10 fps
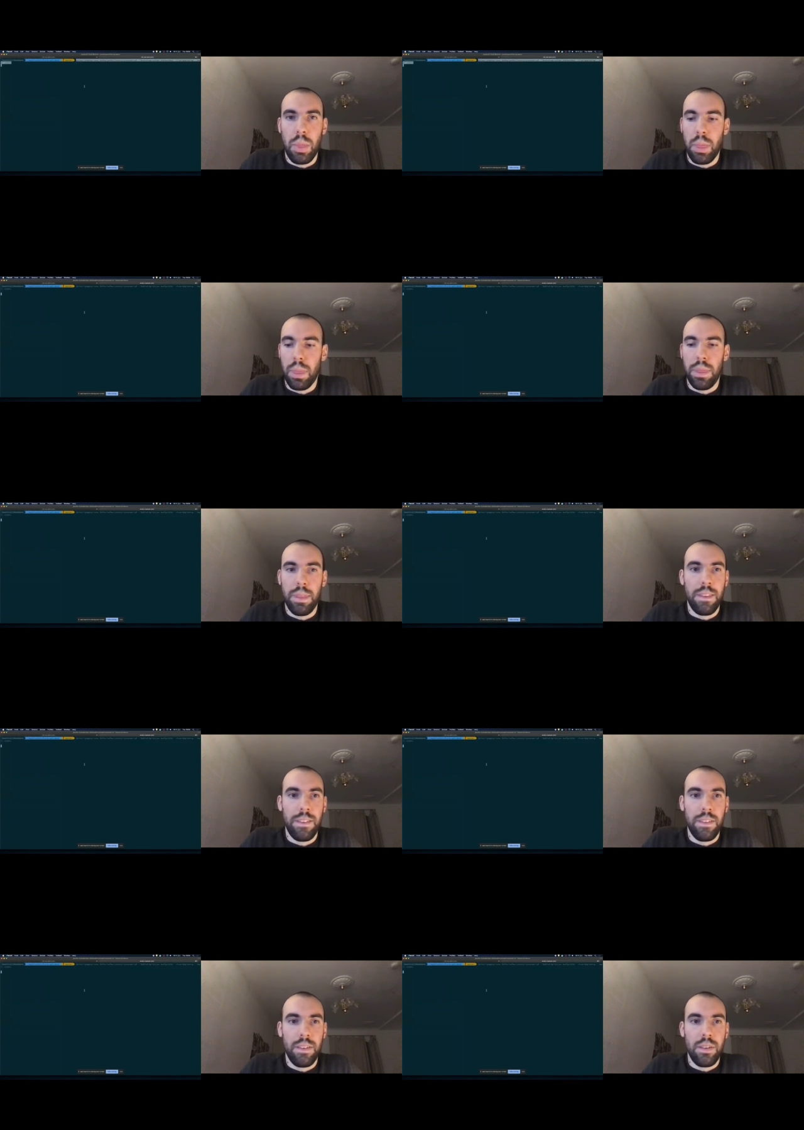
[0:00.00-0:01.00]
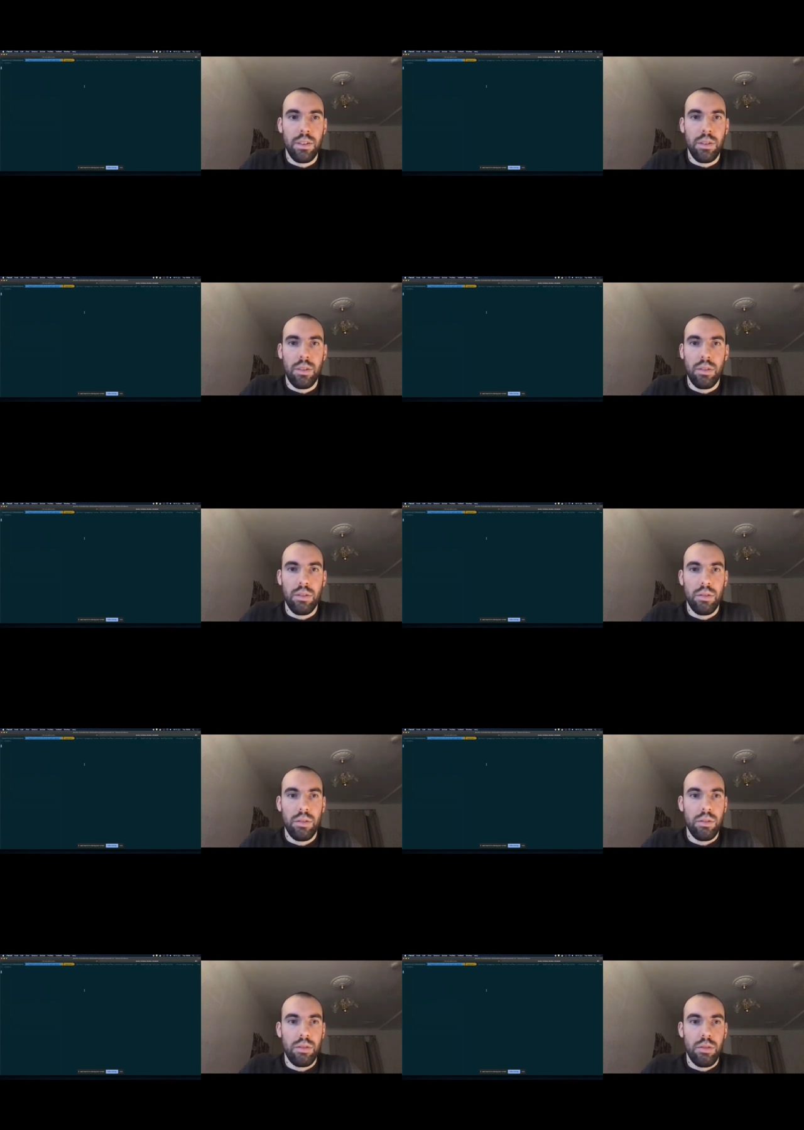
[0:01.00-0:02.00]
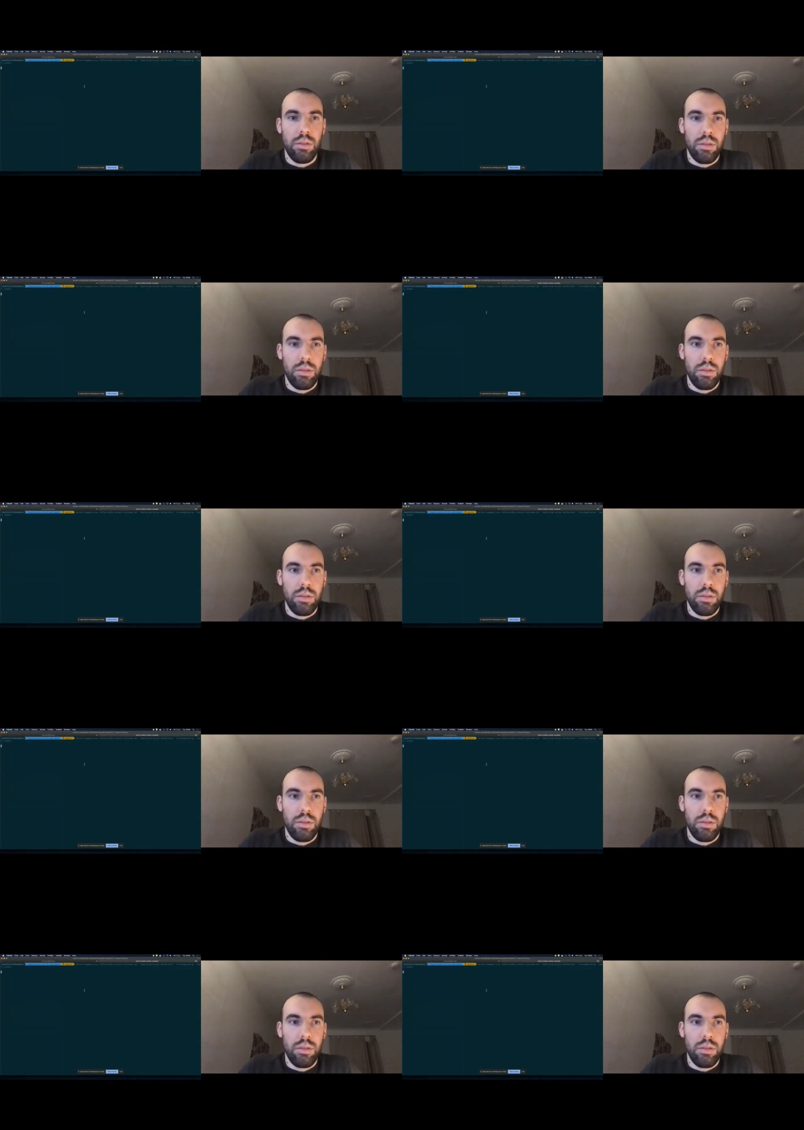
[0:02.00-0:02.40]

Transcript: [no speech]